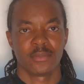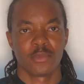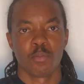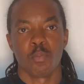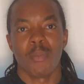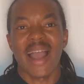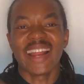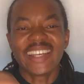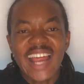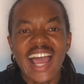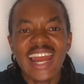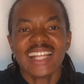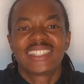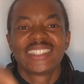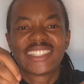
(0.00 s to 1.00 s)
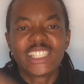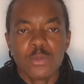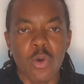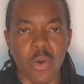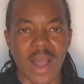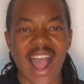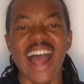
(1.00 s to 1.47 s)
My dialect is
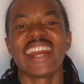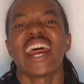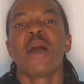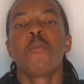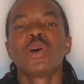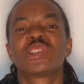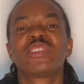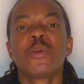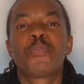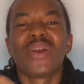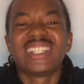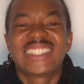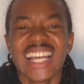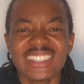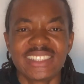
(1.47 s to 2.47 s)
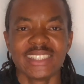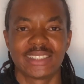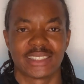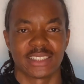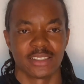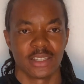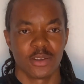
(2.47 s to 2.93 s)
Igbo and I must represent
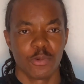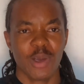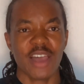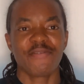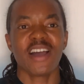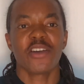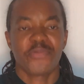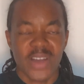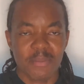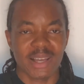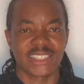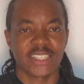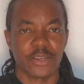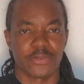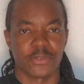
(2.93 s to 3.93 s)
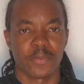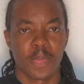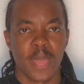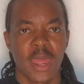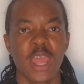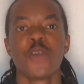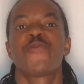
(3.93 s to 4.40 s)
it wherever I find myself.
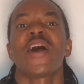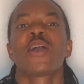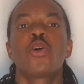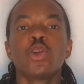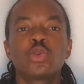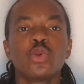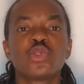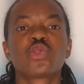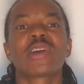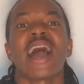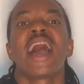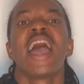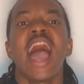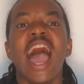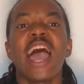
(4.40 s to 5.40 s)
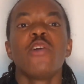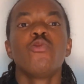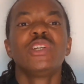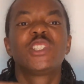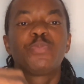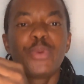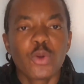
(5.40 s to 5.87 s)
If I go to Nsukka, I
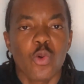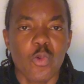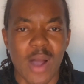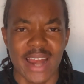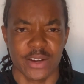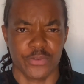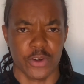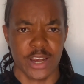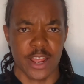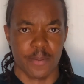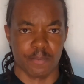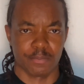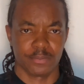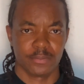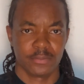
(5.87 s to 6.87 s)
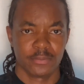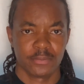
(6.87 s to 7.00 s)
will speak Ukwuani for them.